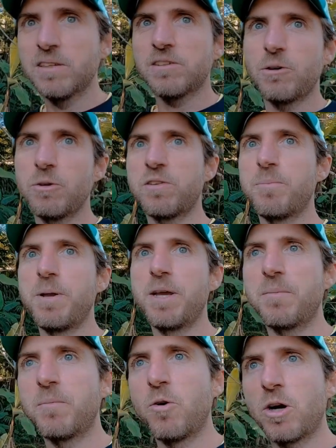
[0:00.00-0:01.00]
so it was a
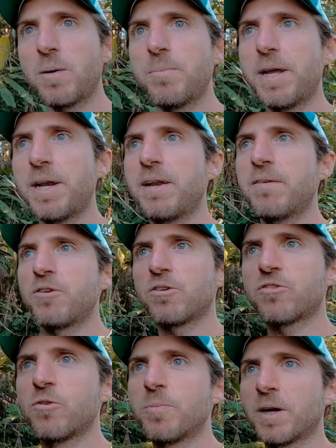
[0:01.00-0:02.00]
bit more competitive,
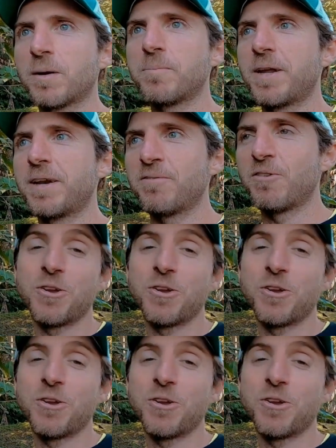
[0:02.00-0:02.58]
not super competitive,